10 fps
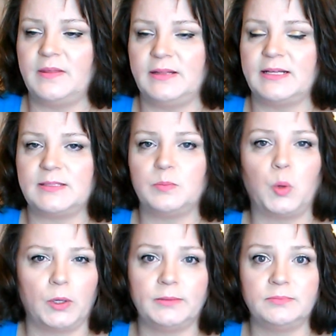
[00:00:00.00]
think that's
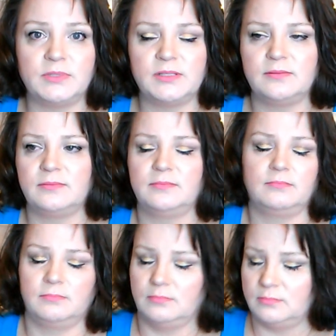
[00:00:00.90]
important.
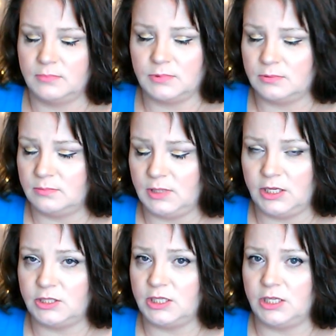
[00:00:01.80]

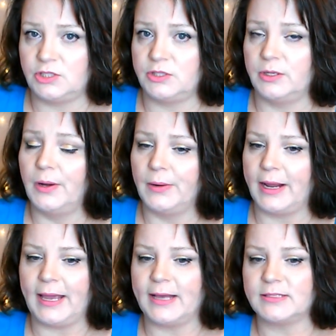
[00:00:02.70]
To each their own,
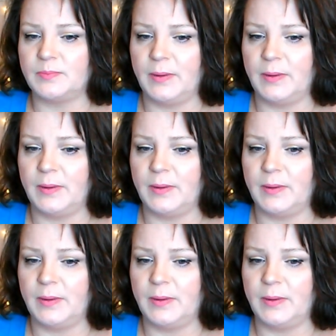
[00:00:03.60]
I guess.